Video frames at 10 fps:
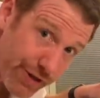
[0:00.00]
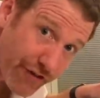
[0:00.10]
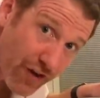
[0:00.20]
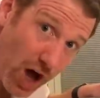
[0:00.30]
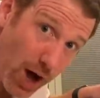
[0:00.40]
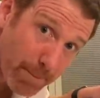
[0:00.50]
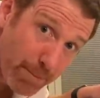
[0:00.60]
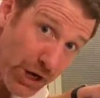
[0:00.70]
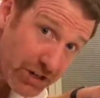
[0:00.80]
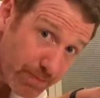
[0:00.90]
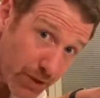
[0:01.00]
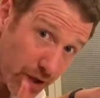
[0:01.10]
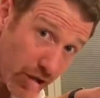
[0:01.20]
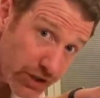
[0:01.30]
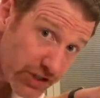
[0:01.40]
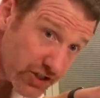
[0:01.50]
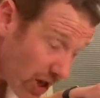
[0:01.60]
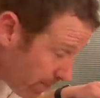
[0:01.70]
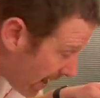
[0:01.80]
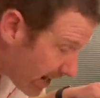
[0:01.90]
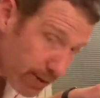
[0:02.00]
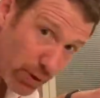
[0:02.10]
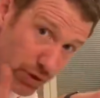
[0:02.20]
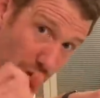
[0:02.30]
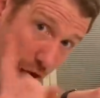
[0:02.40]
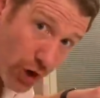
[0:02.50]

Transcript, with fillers: the farm, but some animals are